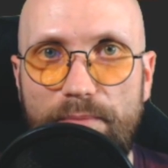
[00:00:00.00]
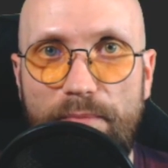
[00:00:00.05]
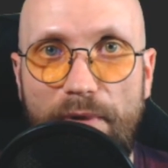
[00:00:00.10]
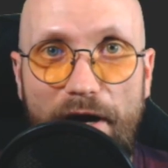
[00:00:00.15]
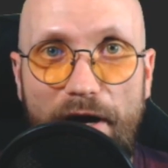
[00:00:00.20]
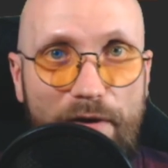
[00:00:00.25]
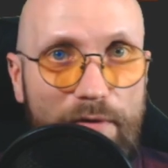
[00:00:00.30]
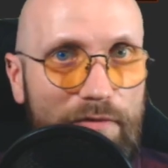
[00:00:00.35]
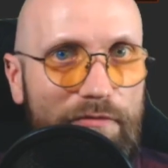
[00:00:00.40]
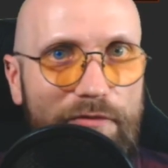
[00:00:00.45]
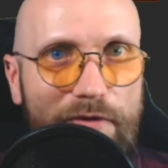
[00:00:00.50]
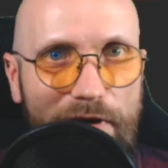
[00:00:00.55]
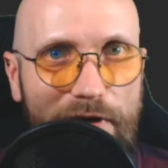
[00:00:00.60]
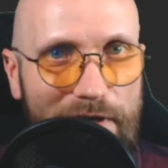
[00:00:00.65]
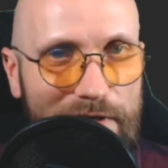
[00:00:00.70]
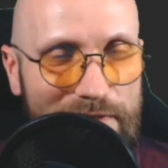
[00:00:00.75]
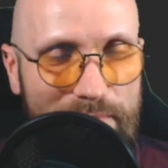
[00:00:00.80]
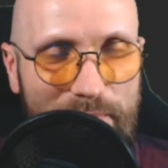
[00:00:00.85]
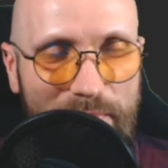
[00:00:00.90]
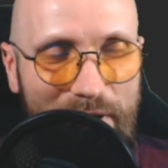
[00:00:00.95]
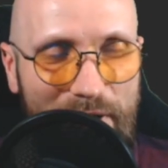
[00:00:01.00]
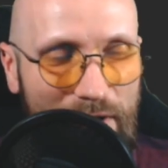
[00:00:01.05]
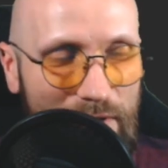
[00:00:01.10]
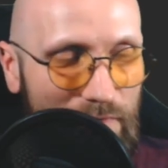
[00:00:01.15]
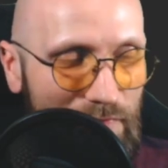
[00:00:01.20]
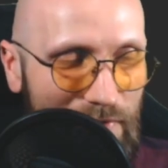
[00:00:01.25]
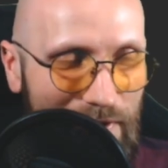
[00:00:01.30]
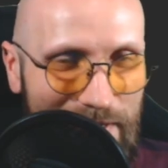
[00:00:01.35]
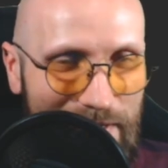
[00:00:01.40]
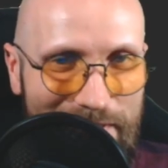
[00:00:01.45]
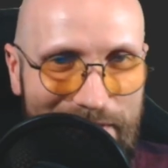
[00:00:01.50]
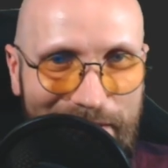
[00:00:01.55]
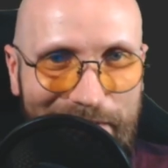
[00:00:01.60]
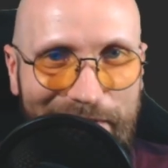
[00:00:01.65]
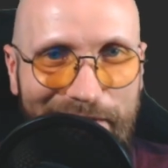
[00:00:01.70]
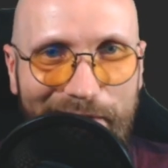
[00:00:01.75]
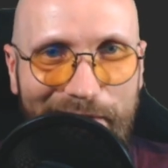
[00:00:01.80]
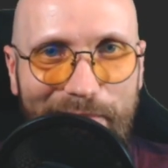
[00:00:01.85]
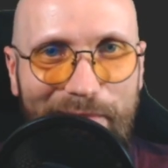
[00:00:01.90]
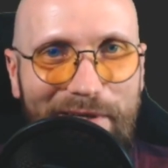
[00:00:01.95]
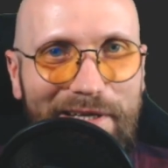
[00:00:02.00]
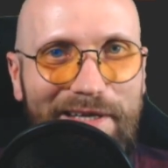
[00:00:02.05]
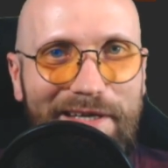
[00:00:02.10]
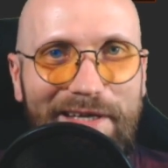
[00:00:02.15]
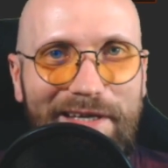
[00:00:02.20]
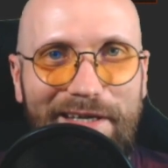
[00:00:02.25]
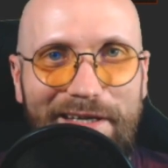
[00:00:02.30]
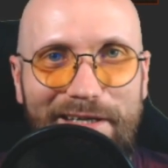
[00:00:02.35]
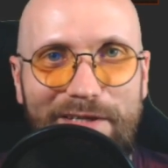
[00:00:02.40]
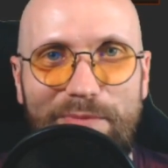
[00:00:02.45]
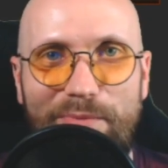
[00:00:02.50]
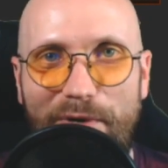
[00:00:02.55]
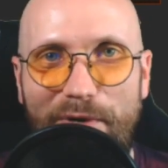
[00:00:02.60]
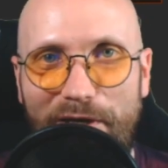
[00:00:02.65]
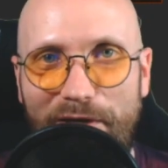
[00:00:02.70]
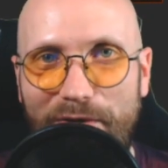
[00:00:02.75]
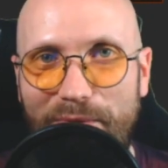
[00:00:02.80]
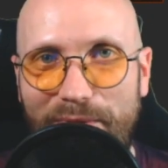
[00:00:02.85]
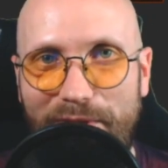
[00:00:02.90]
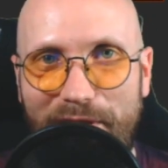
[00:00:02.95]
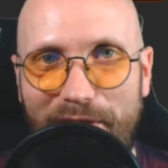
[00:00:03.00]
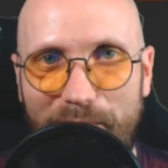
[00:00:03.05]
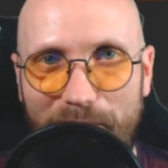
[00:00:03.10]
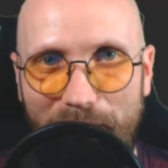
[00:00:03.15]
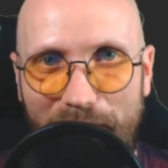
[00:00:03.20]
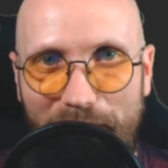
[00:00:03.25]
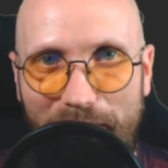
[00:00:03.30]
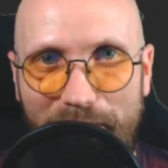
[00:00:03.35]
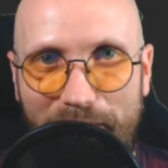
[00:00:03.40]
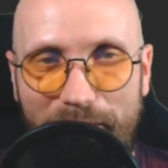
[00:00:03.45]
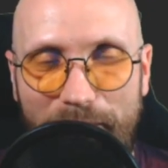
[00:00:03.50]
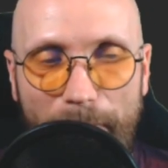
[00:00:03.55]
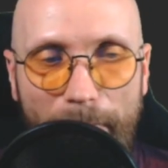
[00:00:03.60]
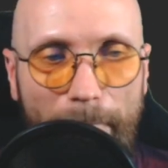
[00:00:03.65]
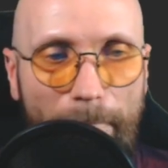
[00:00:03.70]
paraphrasing them in my own campaign.